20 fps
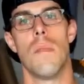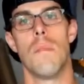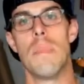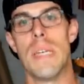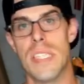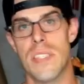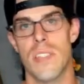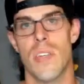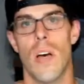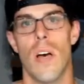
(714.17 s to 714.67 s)

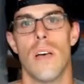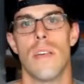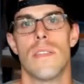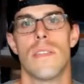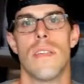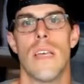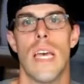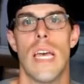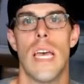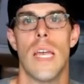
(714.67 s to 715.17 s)
meat
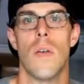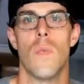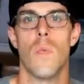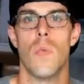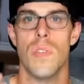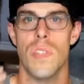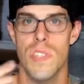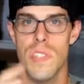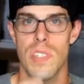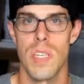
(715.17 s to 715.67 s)
sauce, and
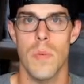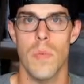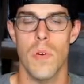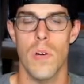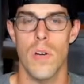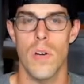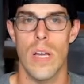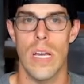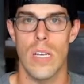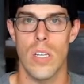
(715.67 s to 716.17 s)
we'll
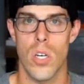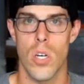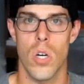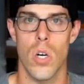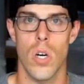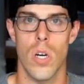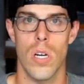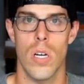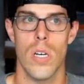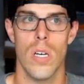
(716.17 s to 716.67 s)
simmer and
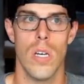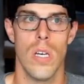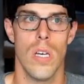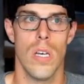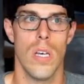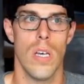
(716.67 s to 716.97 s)
cook